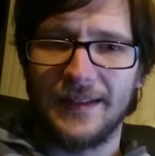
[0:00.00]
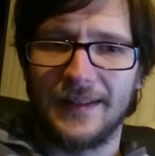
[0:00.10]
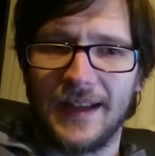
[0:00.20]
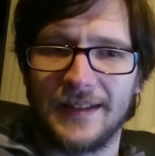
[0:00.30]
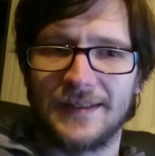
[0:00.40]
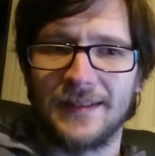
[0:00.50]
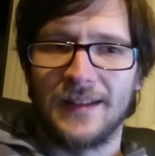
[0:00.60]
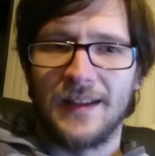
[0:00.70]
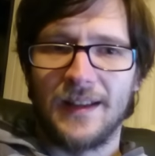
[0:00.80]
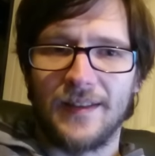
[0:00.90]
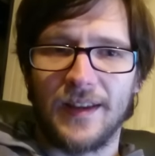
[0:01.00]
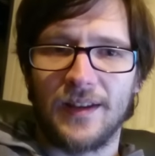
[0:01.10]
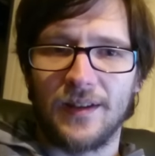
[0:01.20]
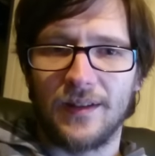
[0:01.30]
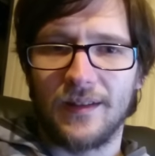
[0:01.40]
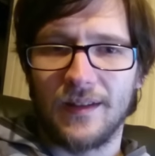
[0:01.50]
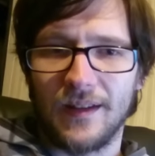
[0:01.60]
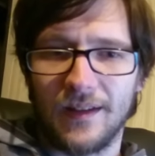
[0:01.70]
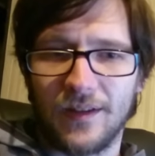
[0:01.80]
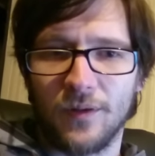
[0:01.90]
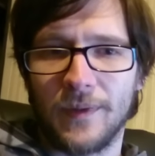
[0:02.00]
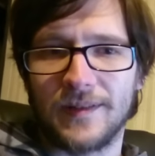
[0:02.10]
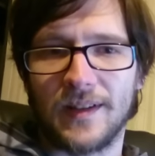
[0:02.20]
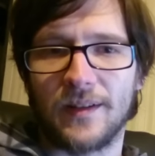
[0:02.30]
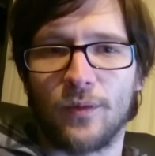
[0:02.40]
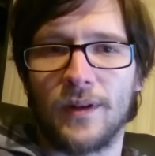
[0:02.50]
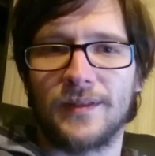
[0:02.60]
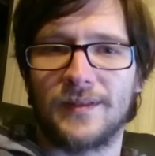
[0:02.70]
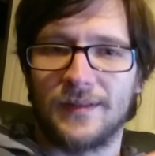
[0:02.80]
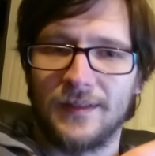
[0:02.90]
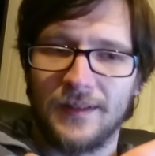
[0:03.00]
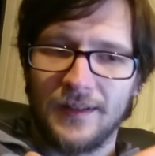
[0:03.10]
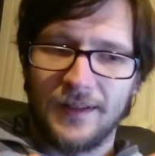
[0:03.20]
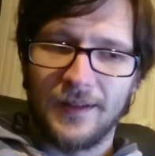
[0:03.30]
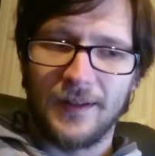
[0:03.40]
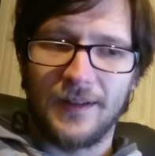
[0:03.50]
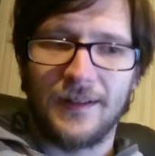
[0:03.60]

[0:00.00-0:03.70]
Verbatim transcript: that the, the humans are the ones uh,